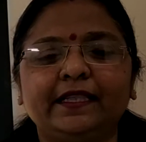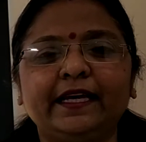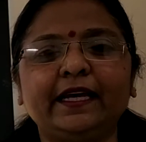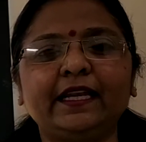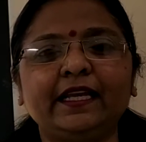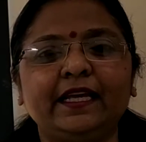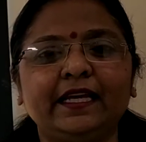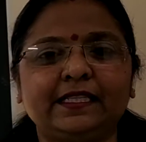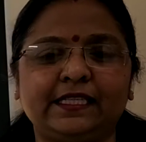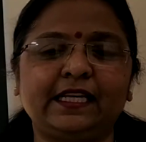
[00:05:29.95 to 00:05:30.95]
There
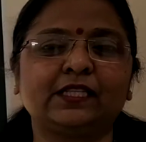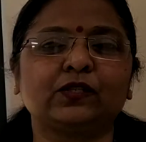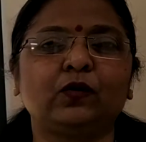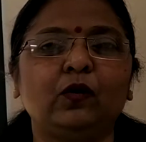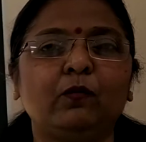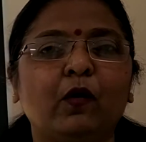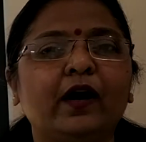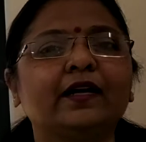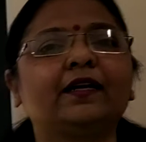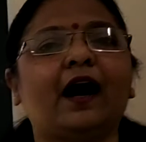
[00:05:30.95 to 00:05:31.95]
he sees
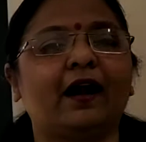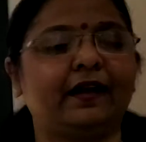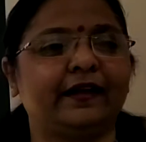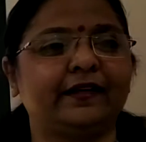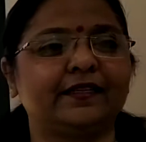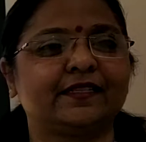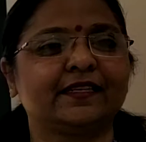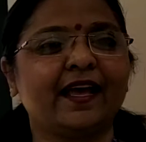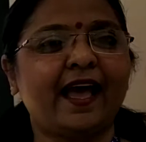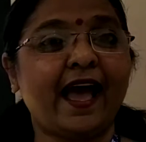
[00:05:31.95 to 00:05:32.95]
Gulmohar garlands
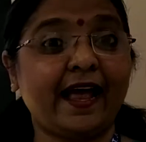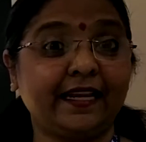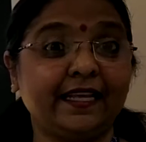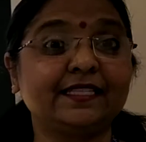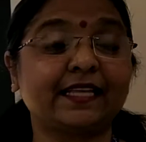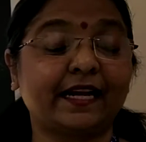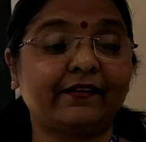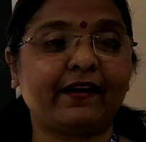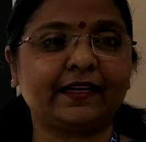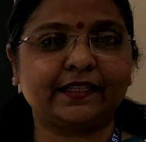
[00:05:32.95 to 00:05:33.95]
and he is
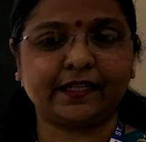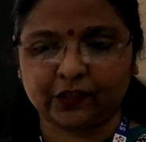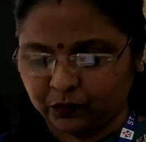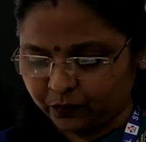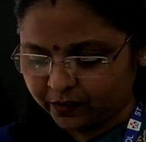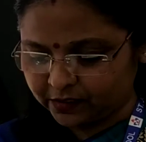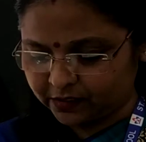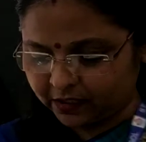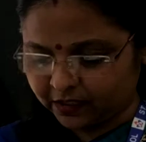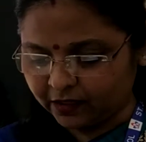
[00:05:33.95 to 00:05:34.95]
attracted towards
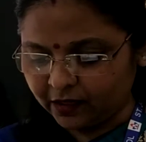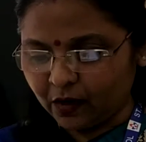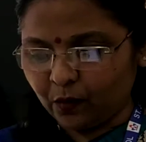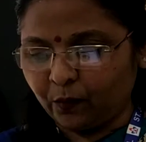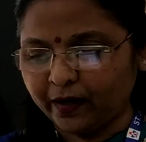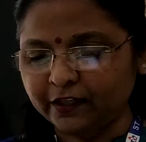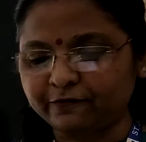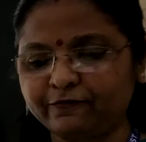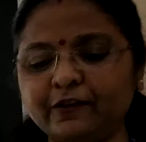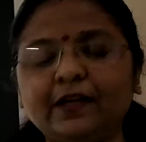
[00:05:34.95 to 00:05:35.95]
the
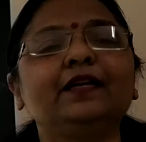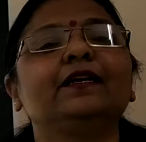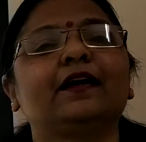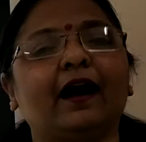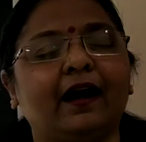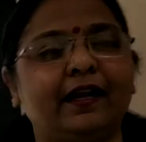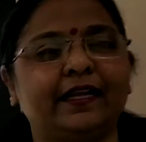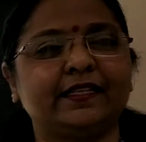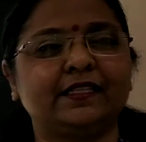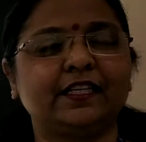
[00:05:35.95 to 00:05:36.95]
wonderful
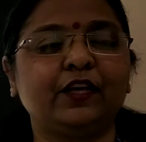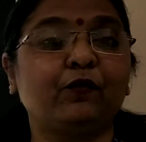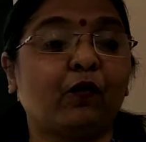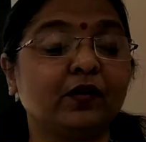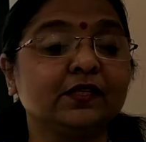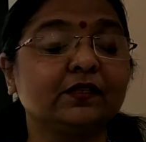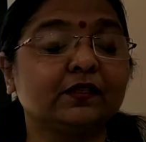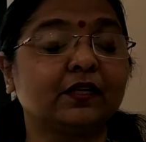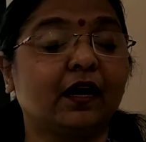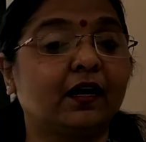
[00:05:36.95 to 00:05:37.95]
garlands. He wants
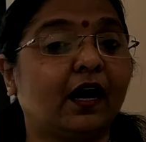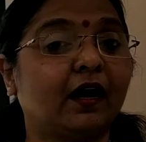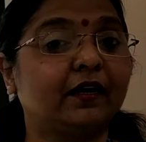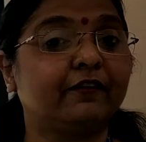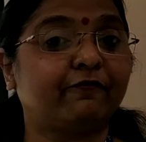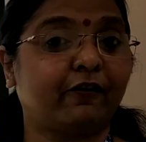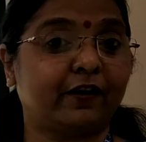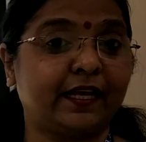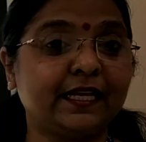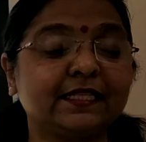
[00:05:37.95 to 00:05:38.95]
a garland for
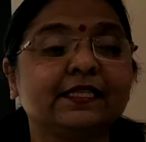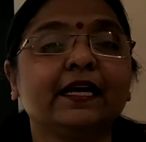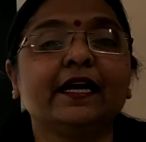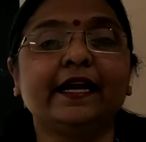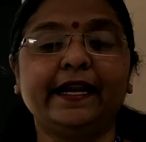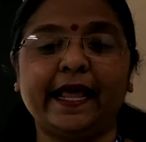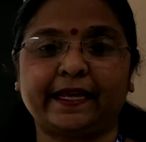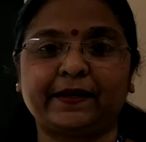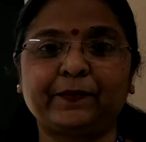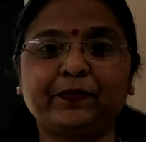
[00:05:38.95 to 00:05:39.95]
his neck.